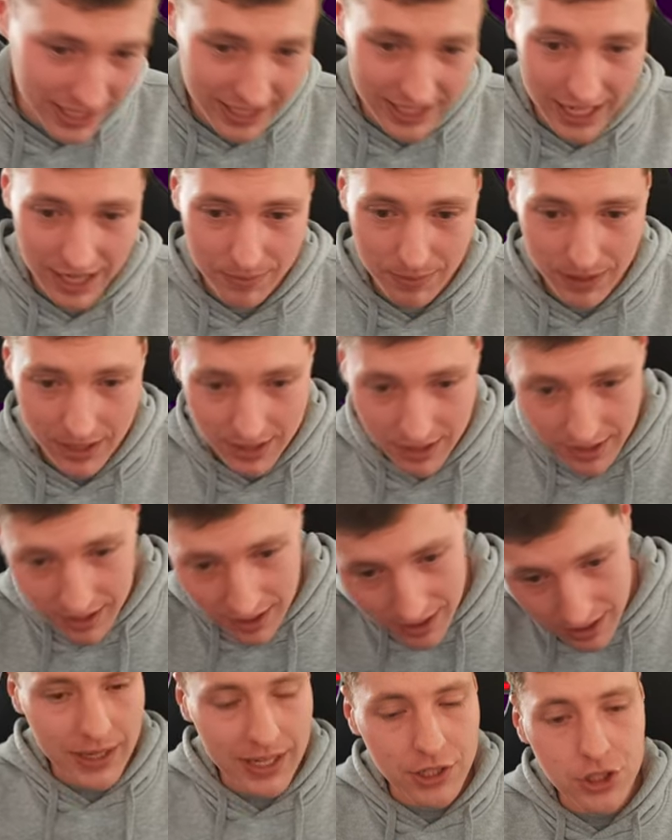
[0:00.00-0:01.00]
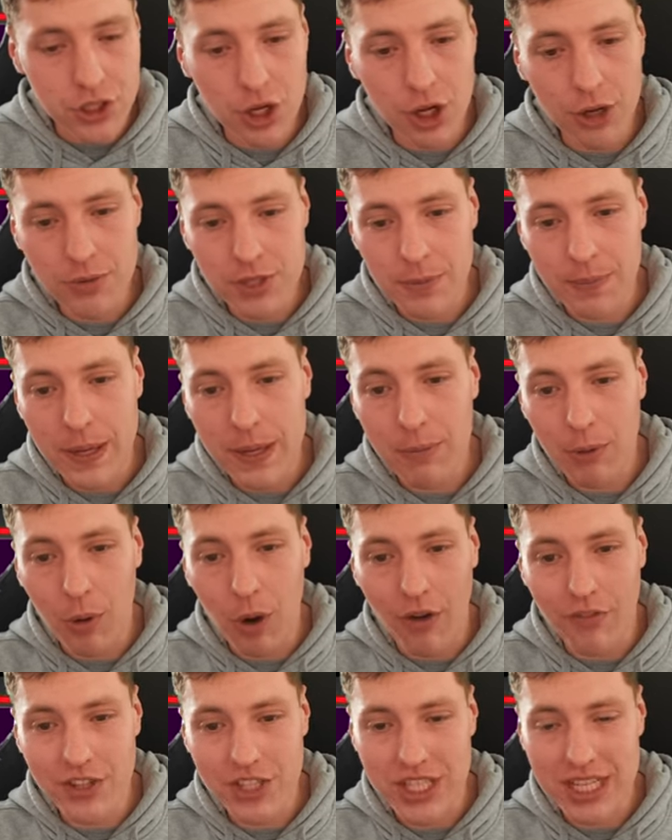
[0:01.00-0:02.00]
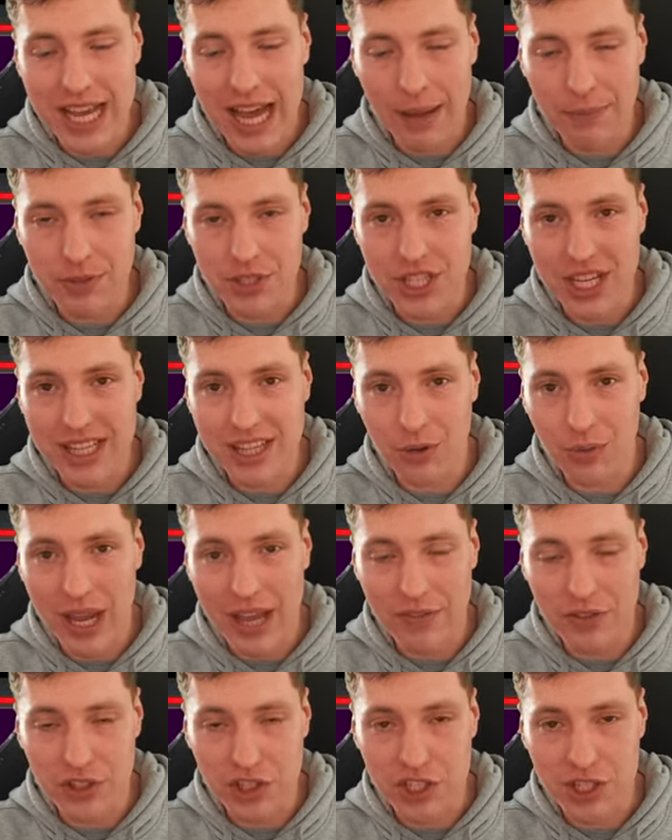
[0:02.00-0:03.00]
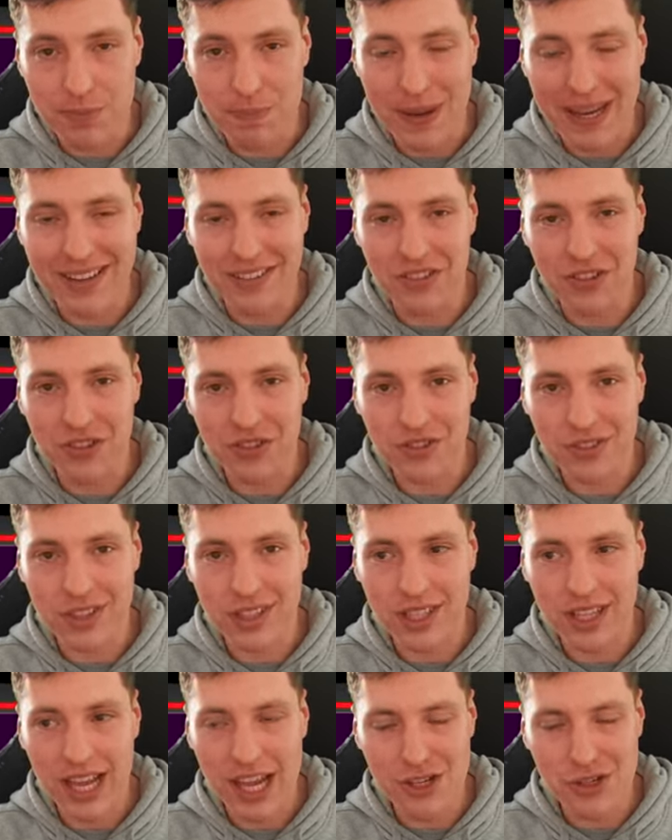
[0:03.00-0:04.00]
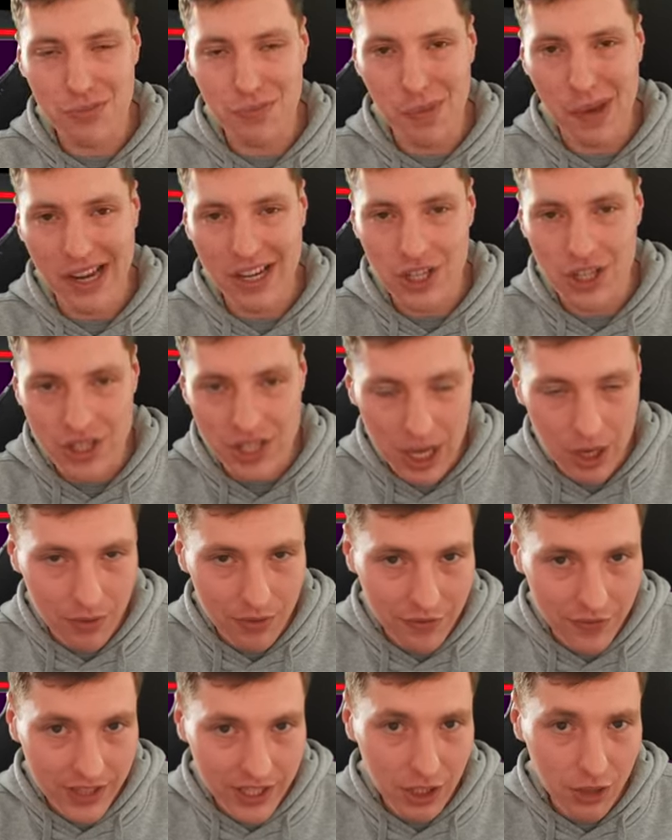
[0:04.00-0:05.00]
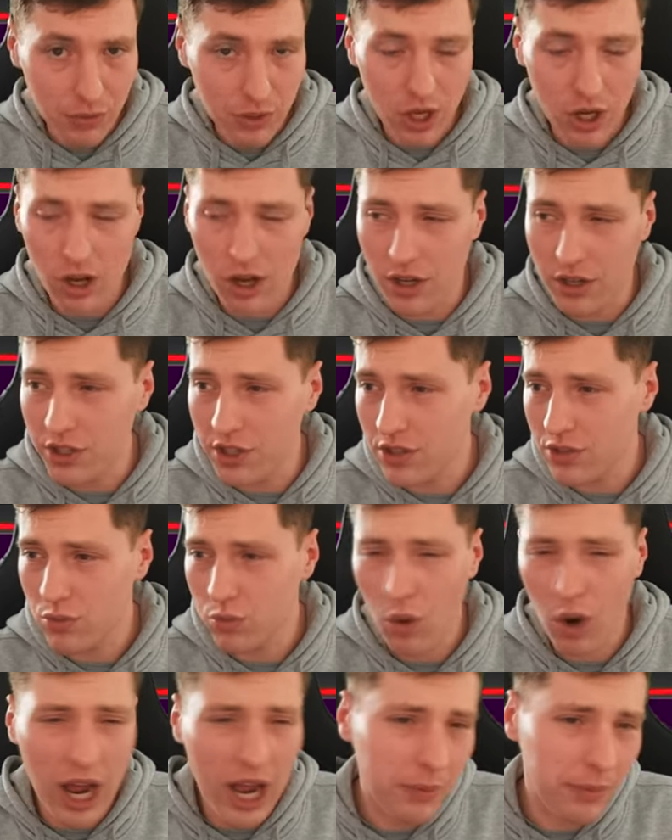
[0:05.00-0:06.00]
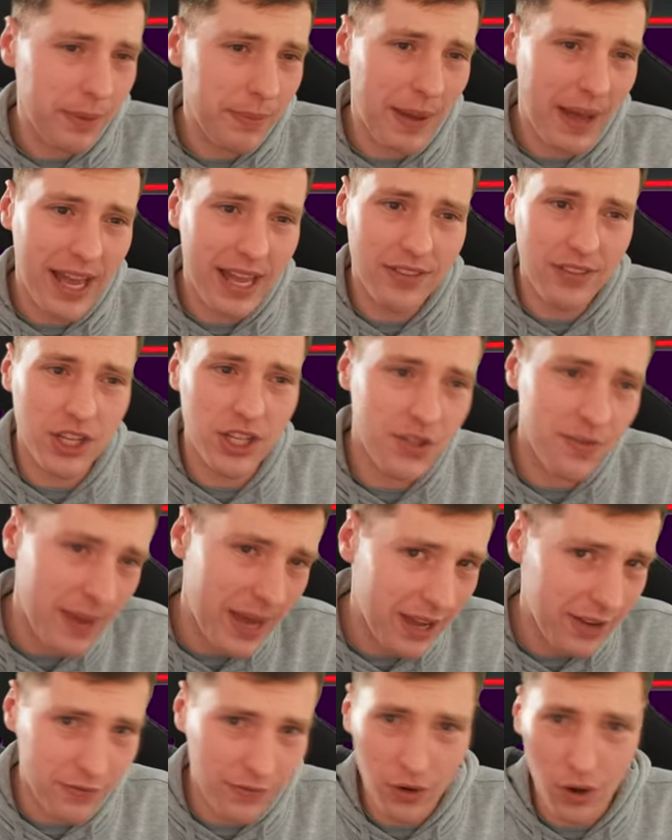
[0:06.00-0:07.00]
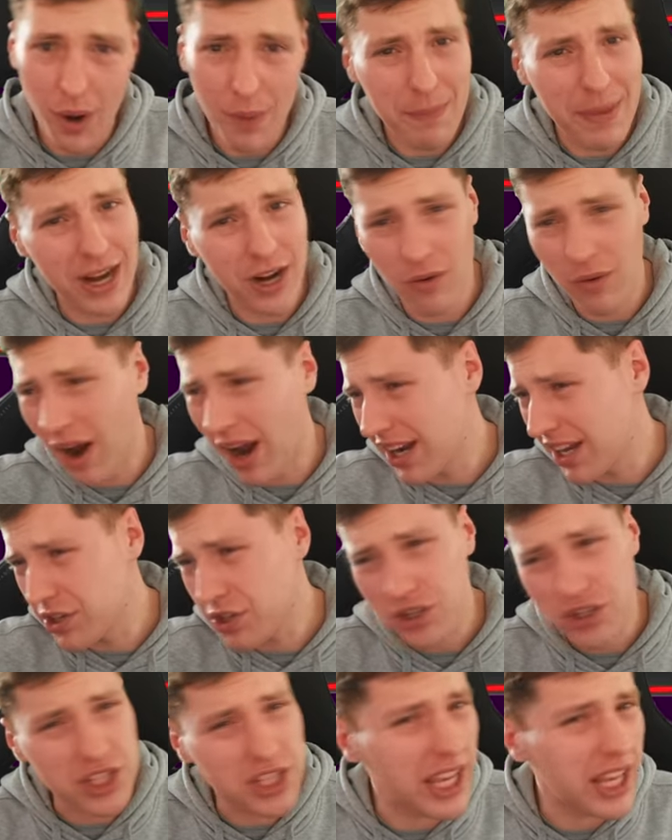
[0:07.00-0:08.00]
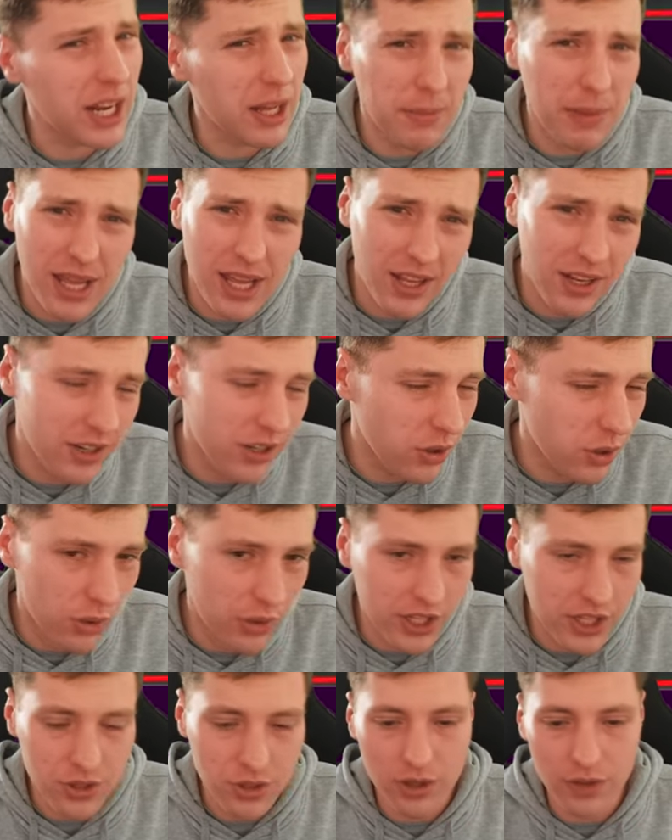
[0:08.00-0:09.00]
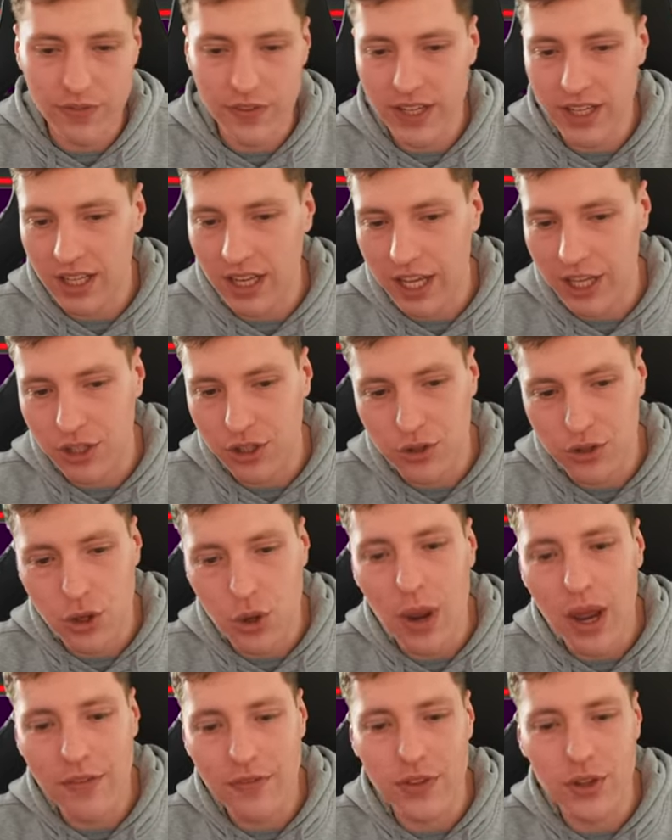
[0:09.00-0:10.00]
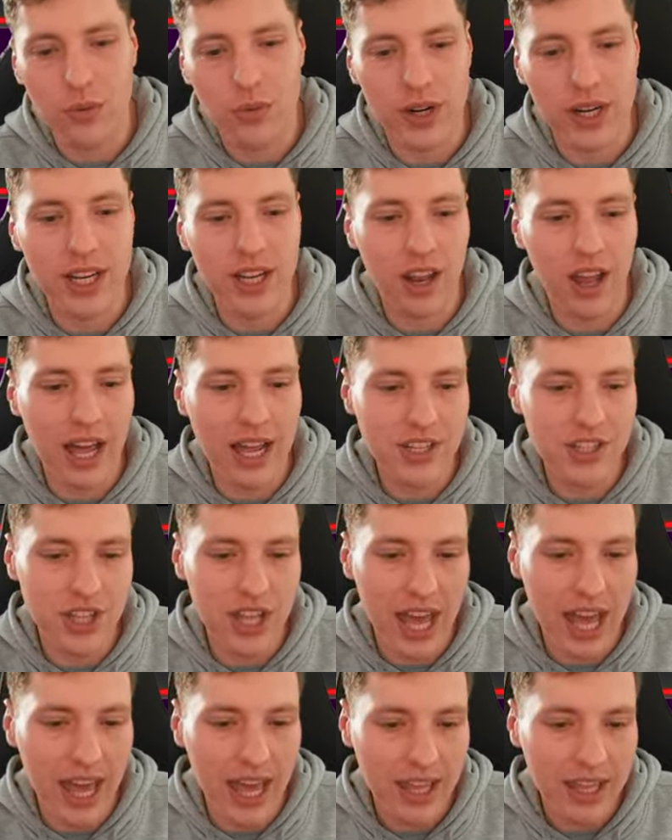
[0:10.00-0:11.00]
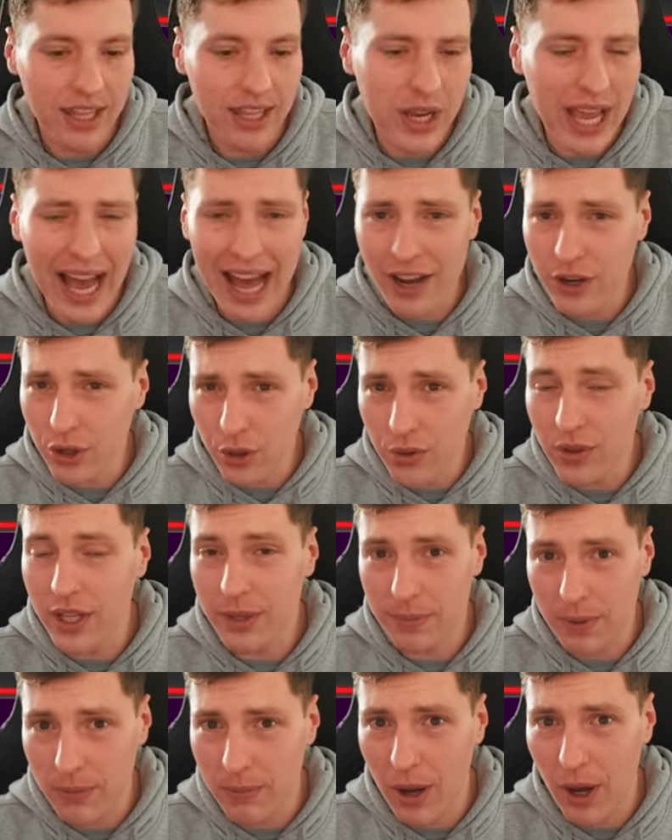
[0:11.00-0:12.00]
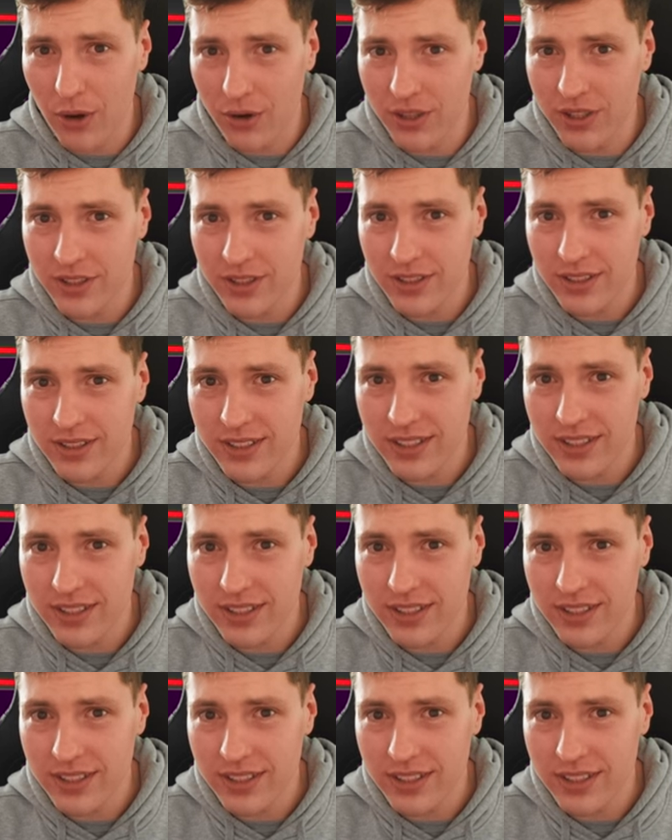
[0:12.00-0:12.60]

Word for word: we need a keeper. But in terms of people obviously upset that we haven't spent as much as they were thinking, we're not, oh, just why aren't we paying this amount for Matt O'Reilly, just get him in and all this sort of thing. Like, you do have to realise that we are newly promoted.